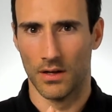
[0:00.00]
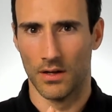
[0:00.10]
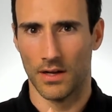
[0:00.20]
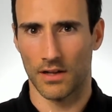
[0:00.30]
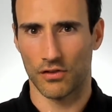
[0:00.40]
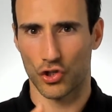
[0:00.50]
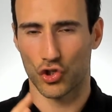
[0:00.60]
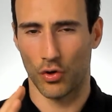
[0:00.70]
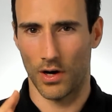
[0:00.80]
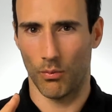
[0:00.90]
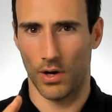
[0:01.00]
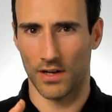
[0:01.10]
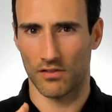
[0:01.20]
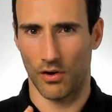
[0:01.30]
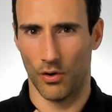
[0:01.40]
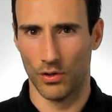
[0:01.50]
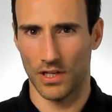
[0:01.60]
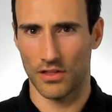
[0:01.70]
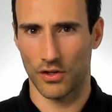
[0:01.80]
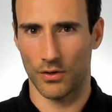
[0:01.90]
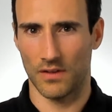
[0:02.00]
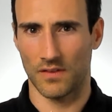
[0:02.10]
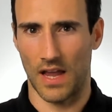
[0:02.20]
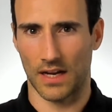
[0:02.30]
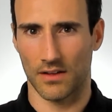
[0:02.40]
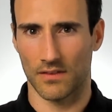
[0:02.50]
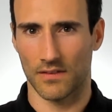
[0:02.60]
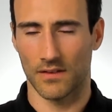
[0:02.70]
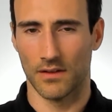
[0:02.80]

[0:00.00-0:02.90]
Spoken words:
It's a short one. It's only 30 seconds.